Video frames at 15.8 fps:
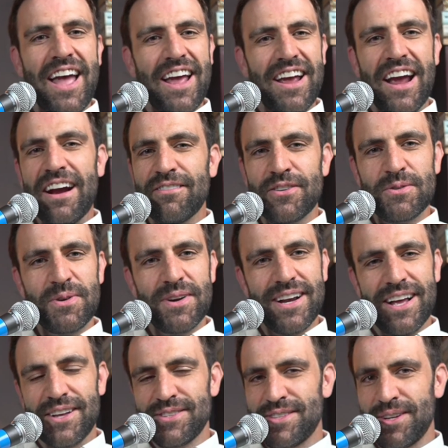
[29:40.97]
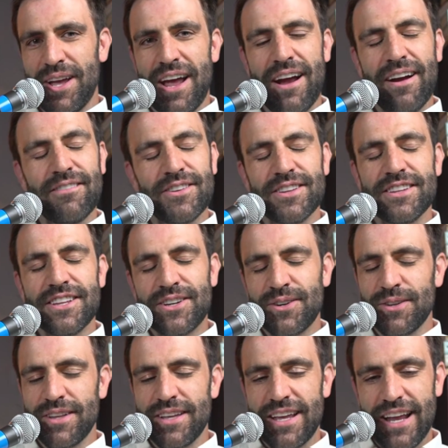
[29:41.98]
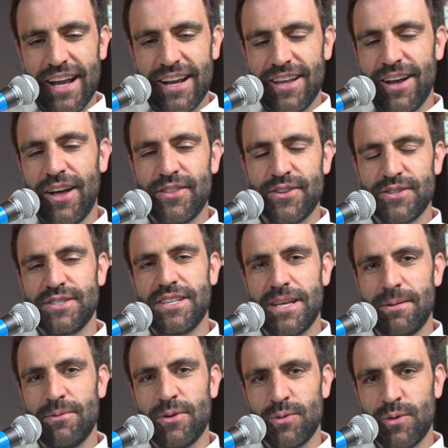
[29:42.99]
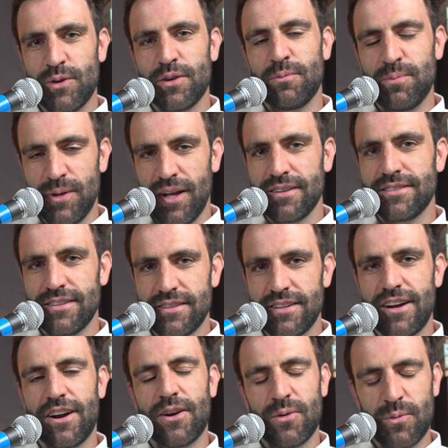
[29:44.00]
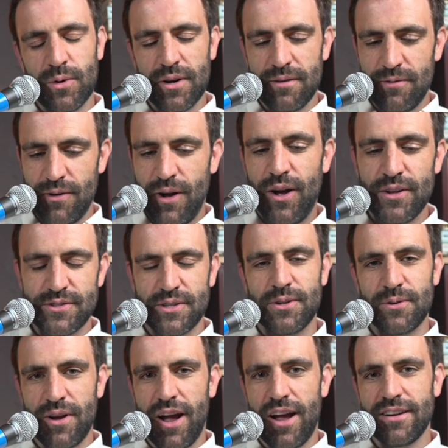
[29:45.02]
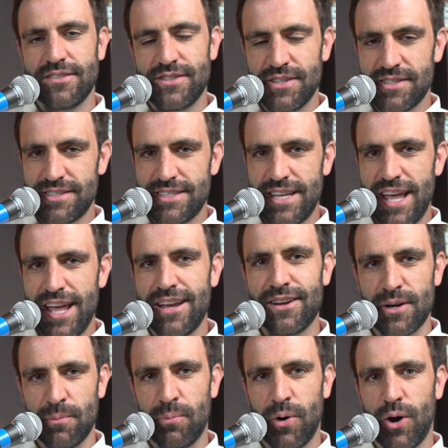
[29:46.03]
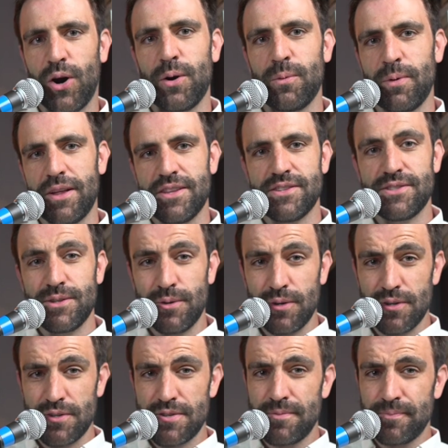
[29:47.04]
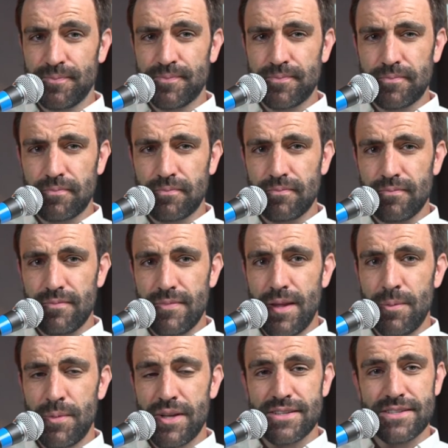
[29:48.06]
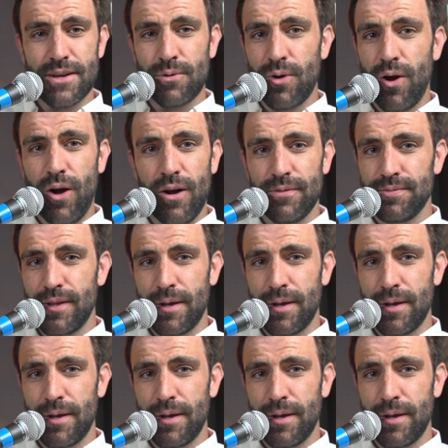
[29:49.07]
everyone else, literally any other team you would have plugged in there would have also gotten just taken apart by the Sooners, because they were all,